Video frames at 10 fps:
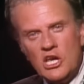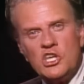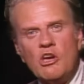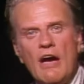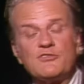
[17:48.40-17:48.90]

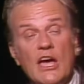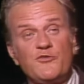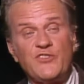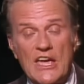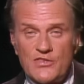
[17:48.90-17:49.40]
You have to
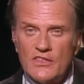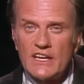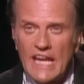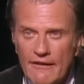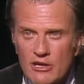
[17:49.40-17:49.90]
have faith in
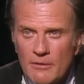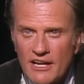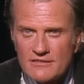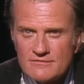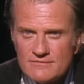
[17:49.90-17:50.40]
the government.
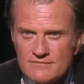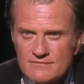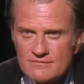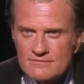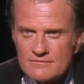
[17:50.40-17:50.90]

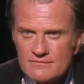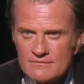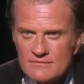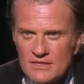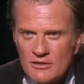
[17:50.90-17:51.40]

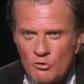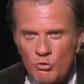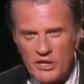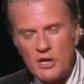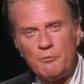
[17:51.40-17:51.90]

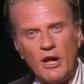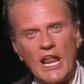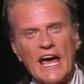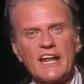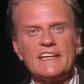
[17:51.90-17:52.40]
When you pull
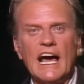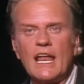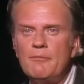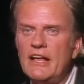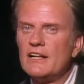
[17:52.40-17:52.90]
out a
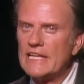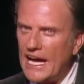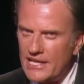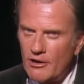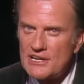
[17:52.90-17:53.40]
dollar bill,
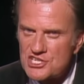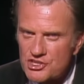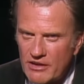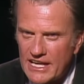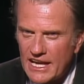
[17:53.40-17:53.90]
now I know it's
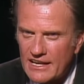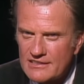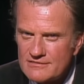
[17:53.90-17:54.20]
shrinking,